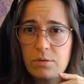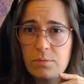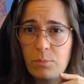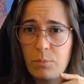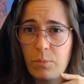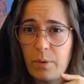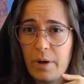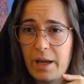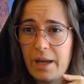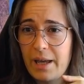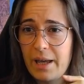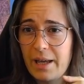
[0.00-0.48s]

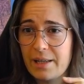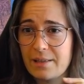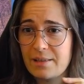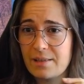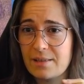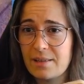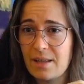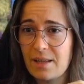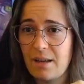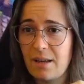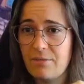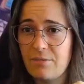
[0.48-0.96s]

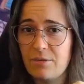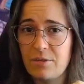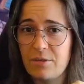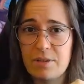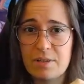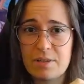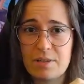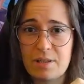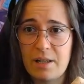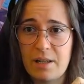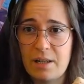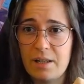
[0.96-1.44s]
warehouses I have on
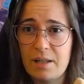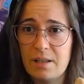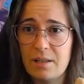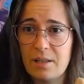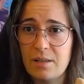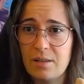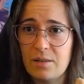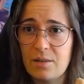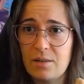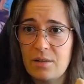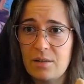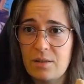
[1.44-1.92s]
this
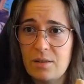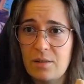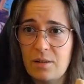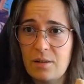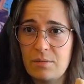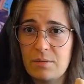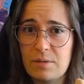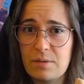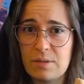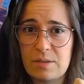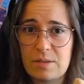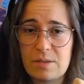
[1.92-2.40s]
island.
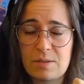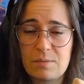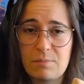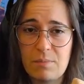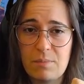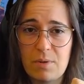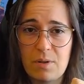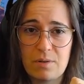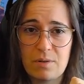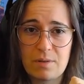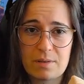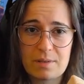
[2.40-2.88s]
Holy
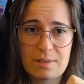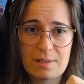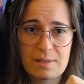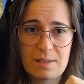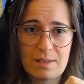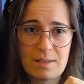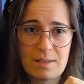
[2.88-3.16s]
smokes.